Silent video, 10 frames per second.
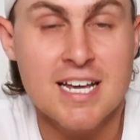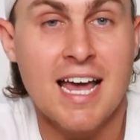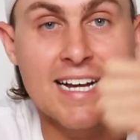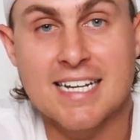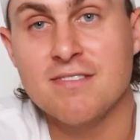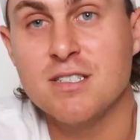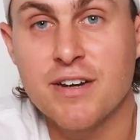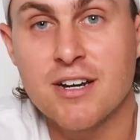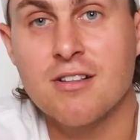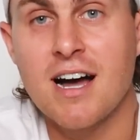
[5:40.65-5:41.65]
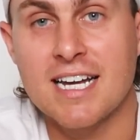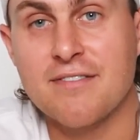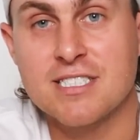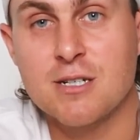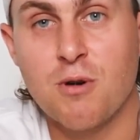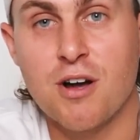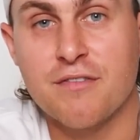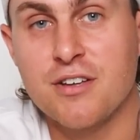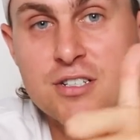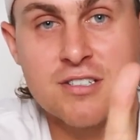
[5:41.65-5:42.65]
and give this video a like if it did work for
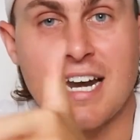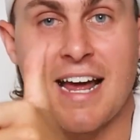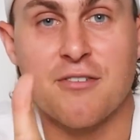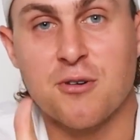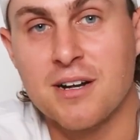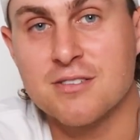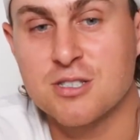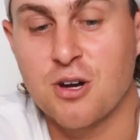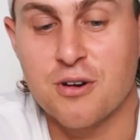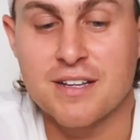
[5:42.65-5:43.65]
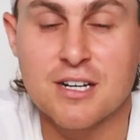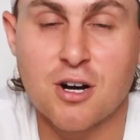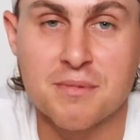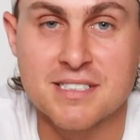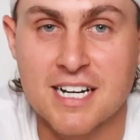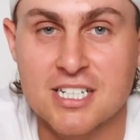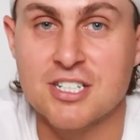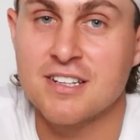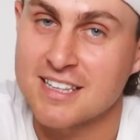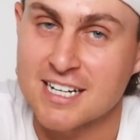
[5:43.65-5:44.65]
you, so let everyone else know in the comment section.
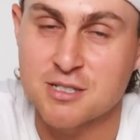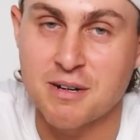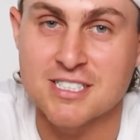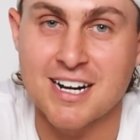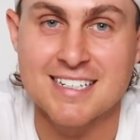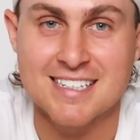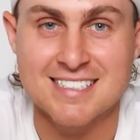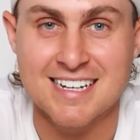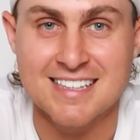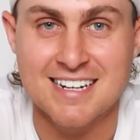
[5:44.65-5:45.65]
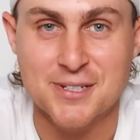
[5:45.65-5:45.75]
Thanks so much guys. See you in the next